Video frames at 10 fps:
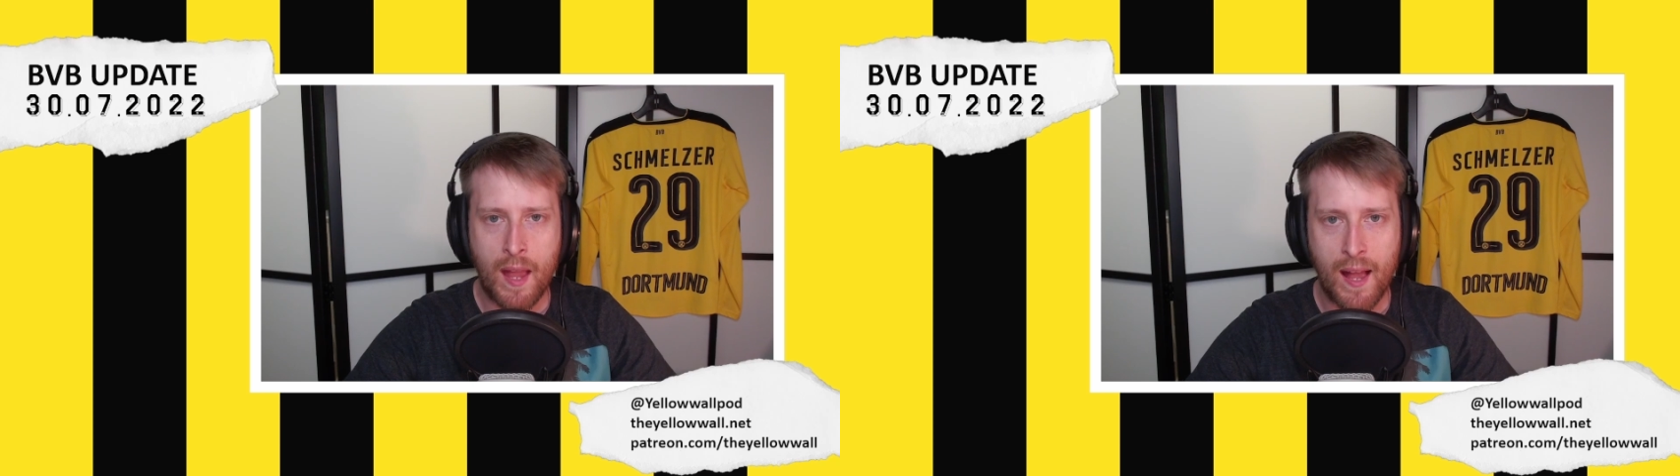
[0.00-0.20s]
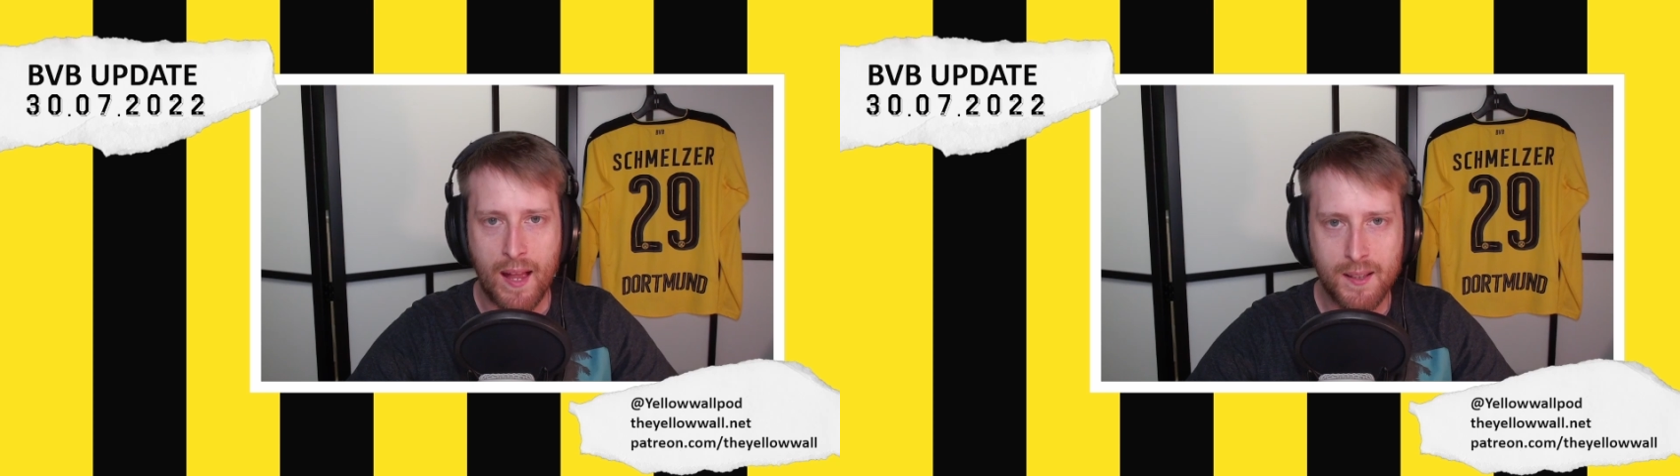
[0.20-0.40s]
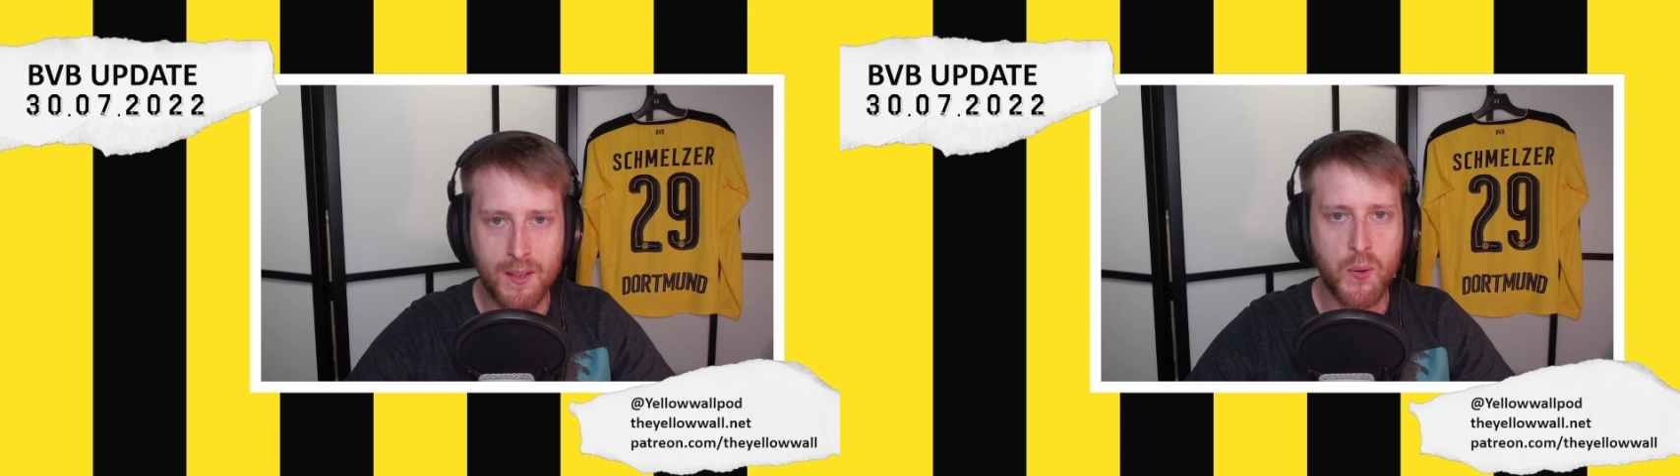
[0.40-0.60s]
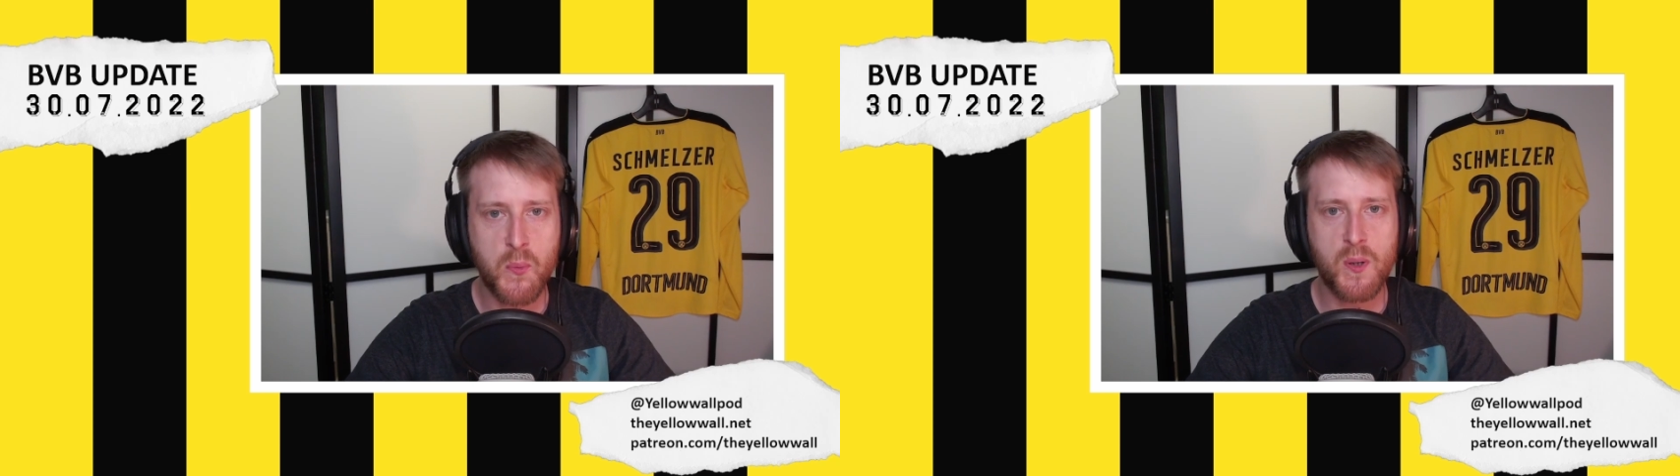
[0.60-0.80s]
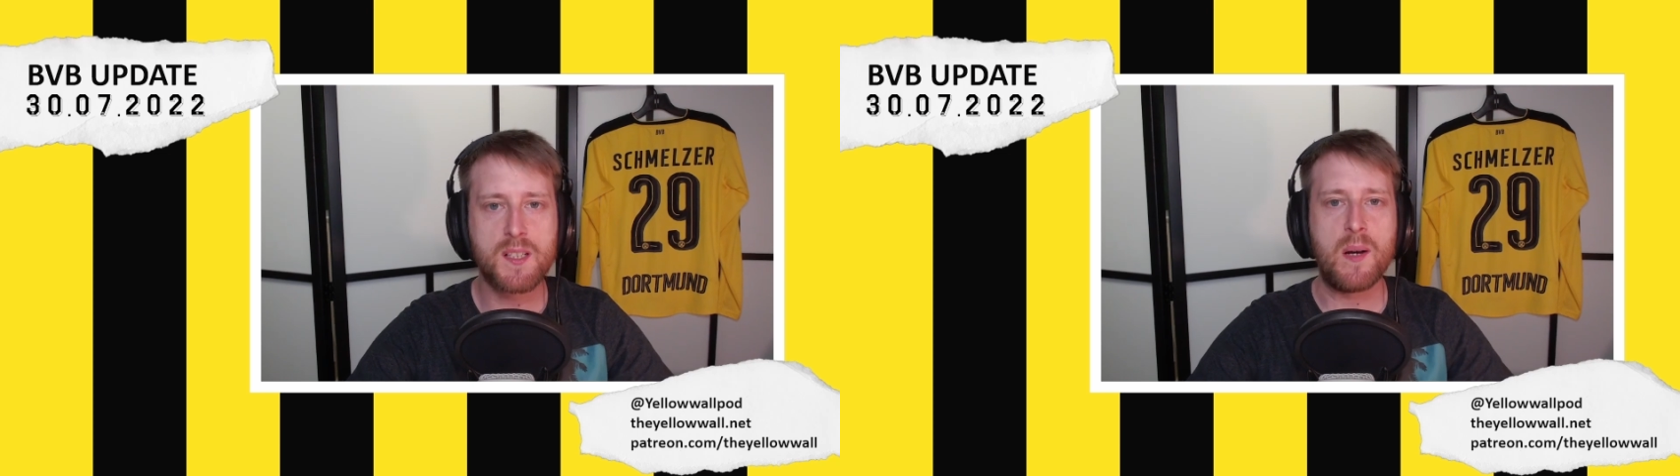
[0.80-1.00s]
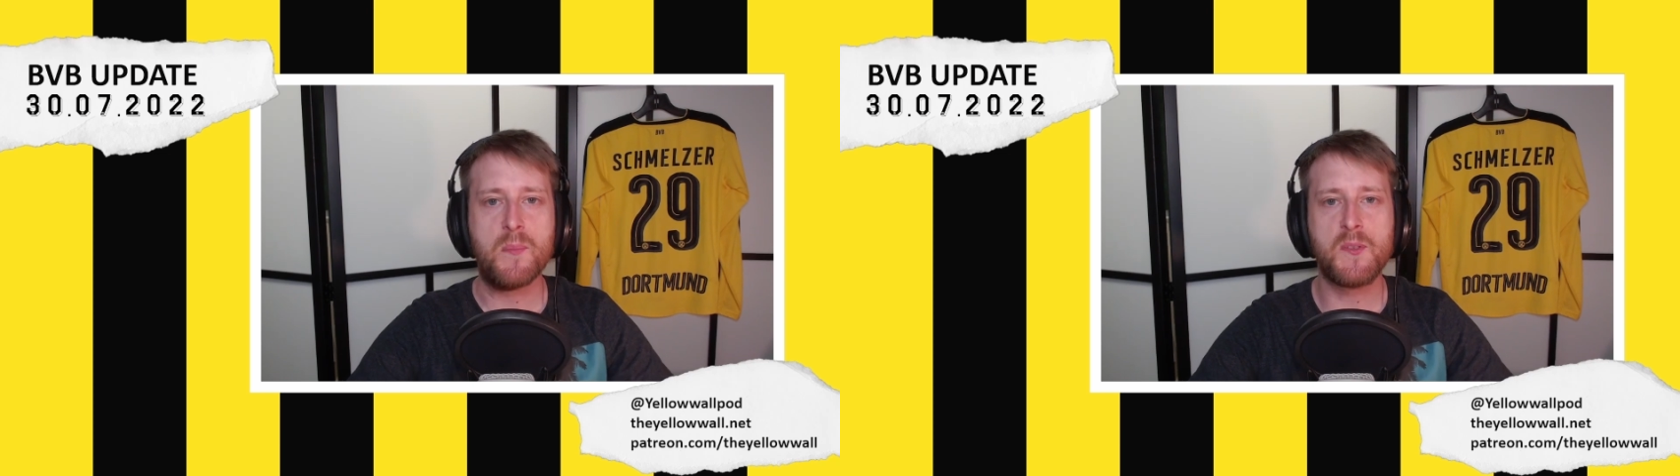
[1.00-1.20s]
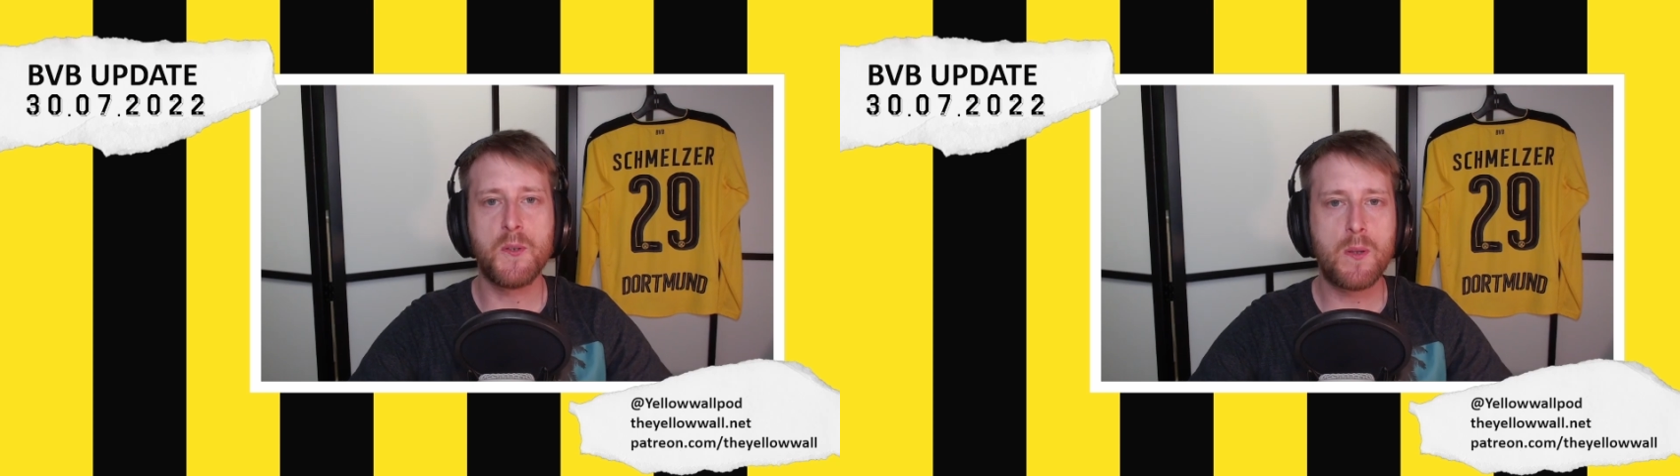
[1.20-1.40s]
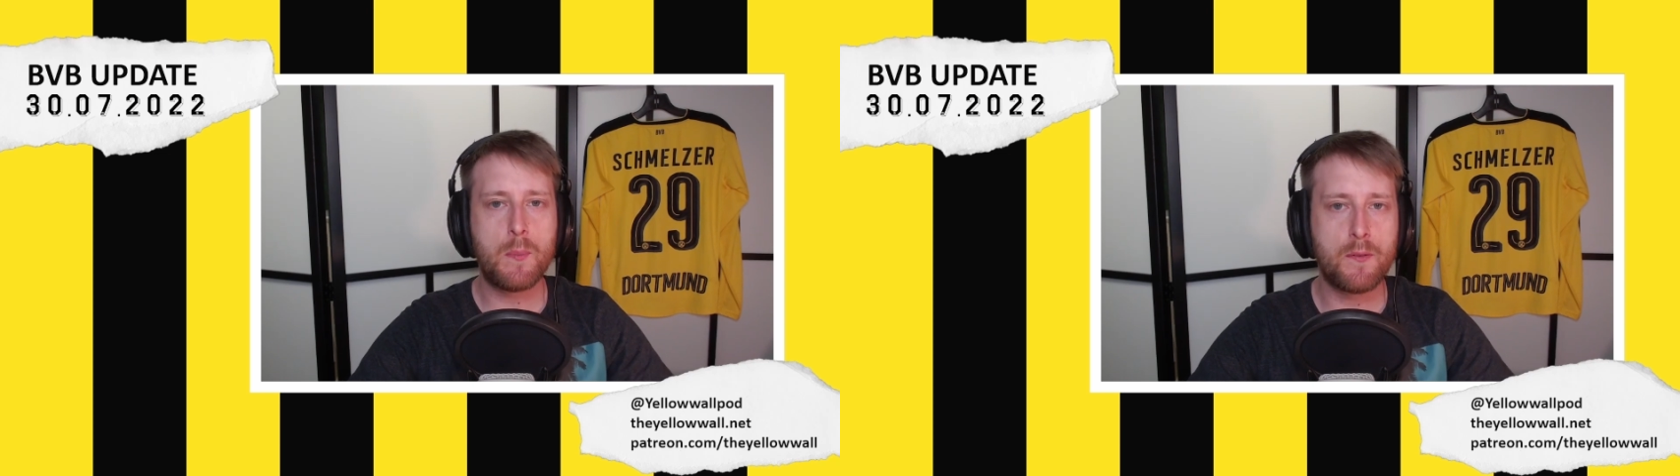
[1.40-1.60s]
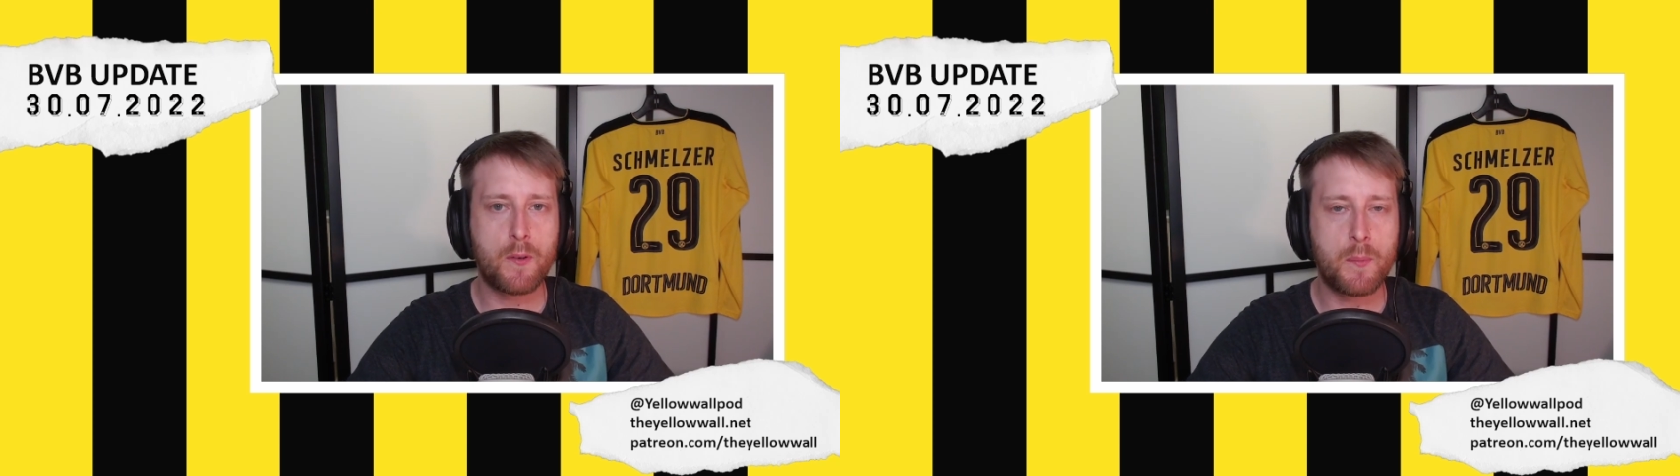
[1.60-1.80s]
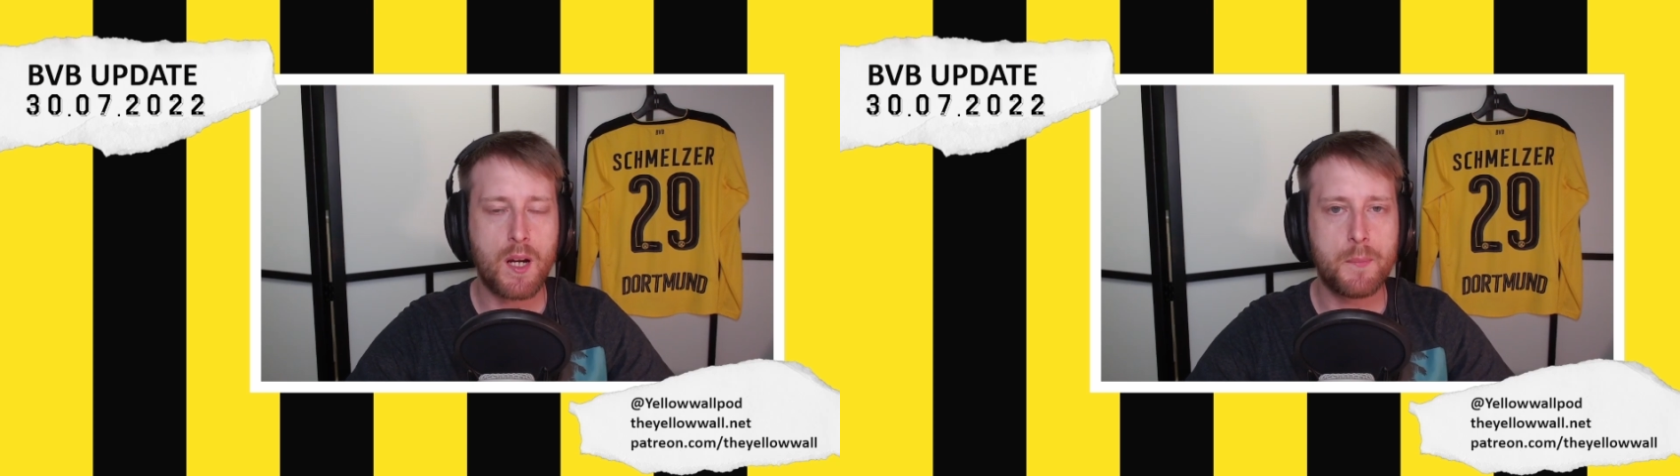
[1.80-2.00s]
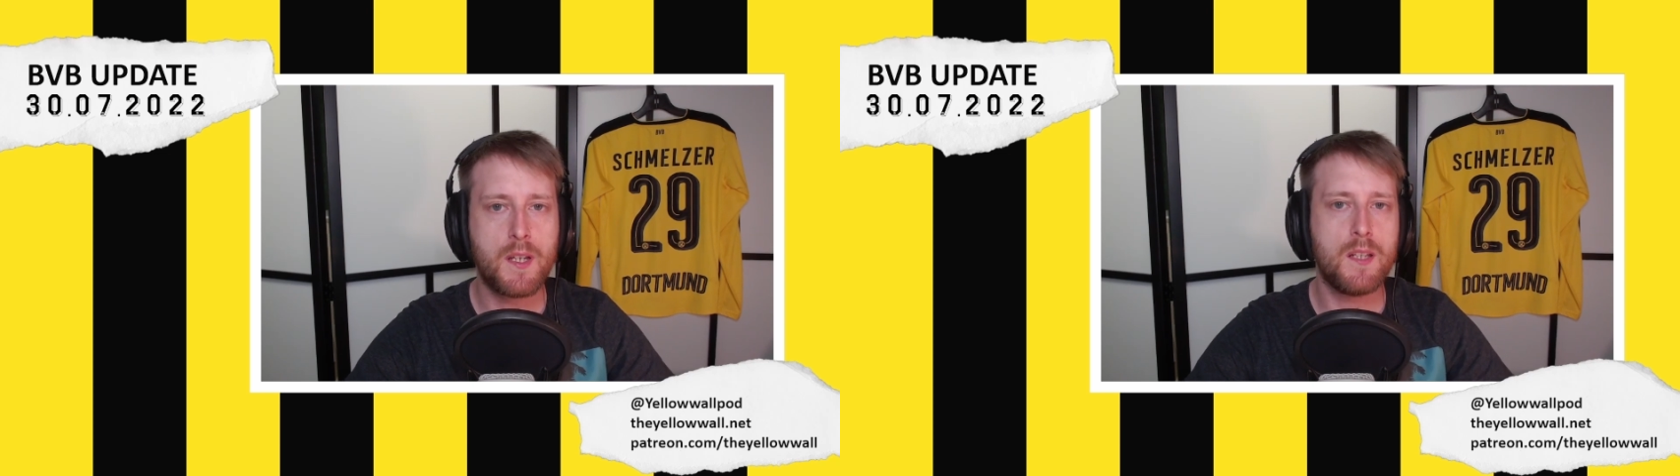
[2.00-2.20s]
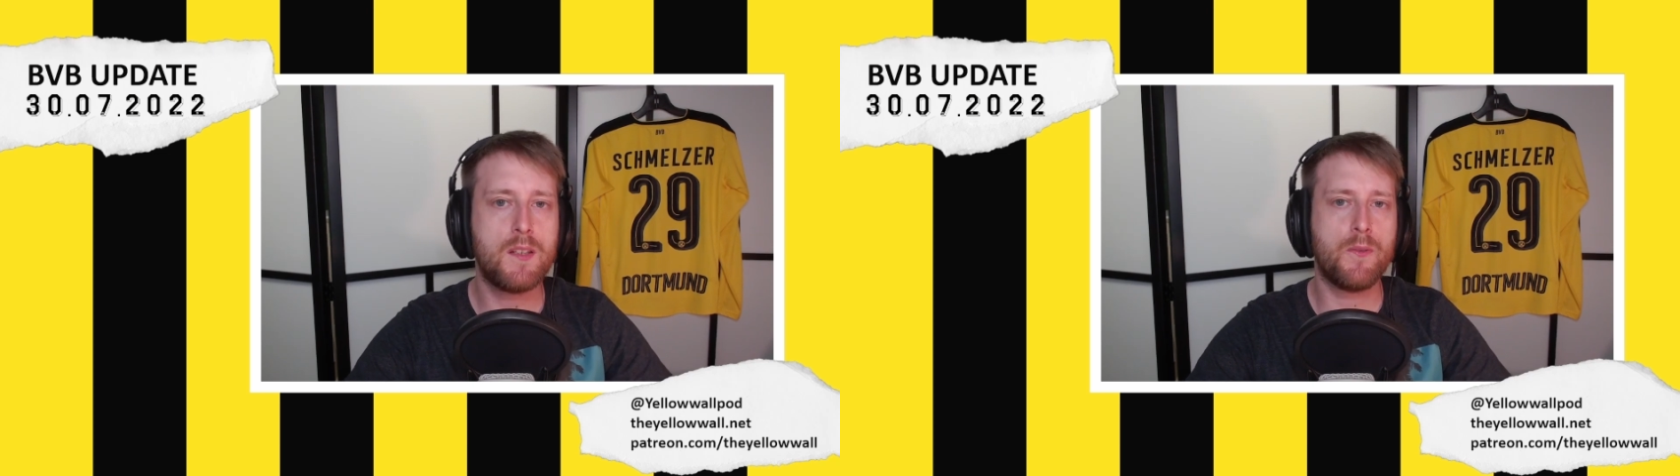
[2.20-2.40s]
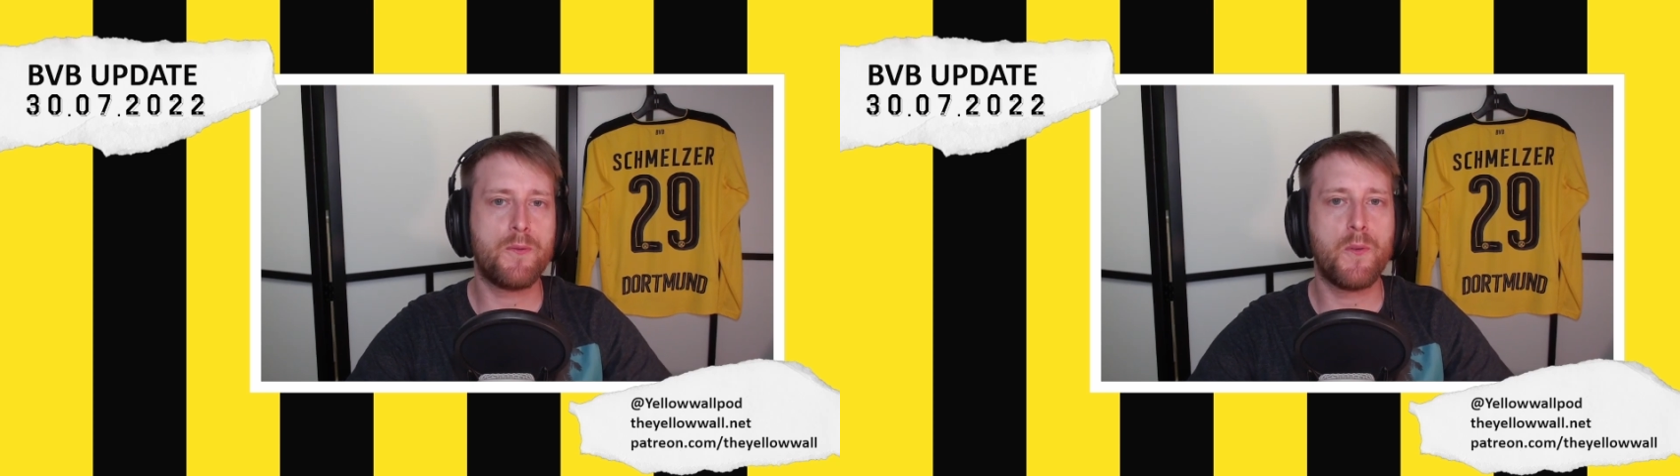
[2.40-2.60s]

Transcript: Hello and welcome to the B V B update